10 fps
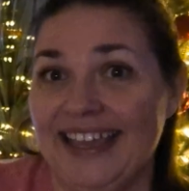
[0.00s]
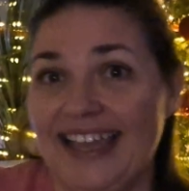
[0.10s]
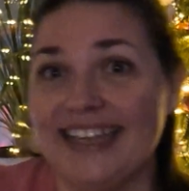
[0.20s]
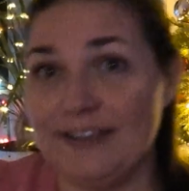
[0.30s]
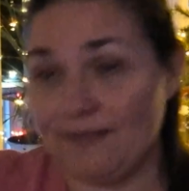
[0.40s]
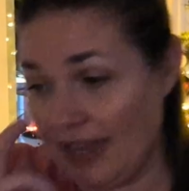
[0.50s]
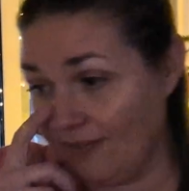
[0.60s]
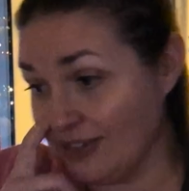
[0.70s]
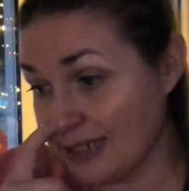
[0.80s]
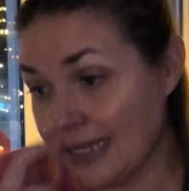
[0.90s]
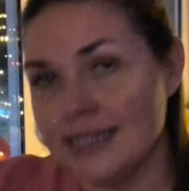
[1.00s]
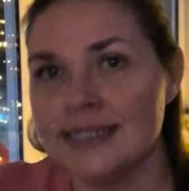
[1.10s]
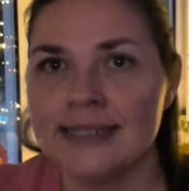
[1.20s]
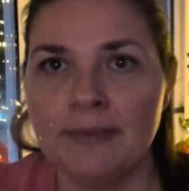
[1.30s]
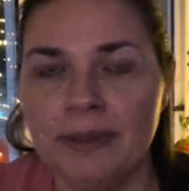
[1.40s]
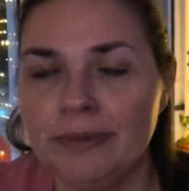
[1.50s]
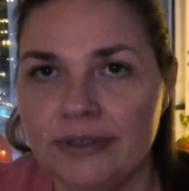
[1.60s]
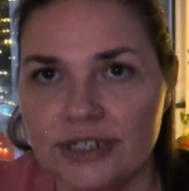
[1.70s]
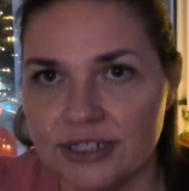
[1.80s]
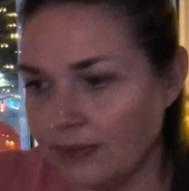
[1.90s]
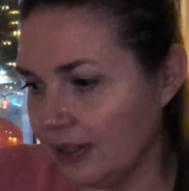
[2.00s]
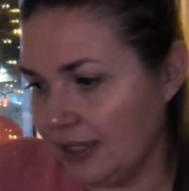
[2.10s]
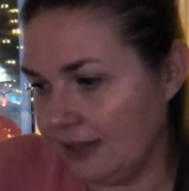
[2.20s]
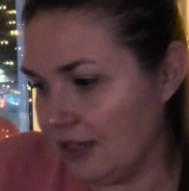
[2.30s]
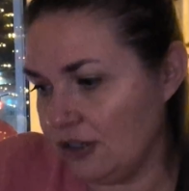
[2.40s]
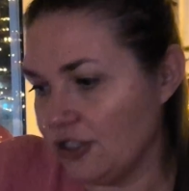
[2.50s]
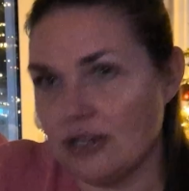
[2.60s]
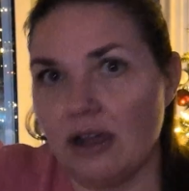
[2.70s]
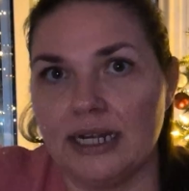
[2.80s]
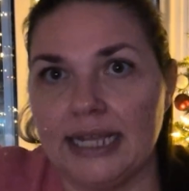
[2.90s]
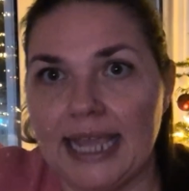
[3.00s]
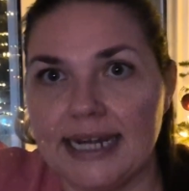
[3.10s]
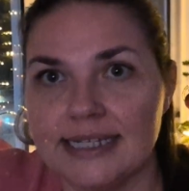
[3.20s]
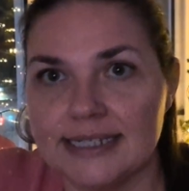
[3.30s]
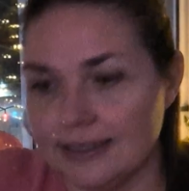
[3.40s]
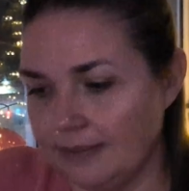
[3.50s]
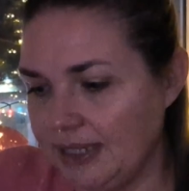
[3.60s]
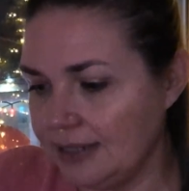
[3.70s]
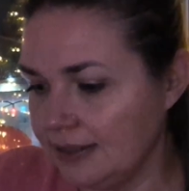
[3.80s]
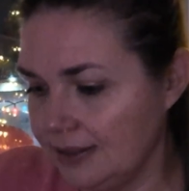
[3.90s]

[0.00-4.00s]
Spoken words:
any favors. Some people they're just not going to get it. I mean,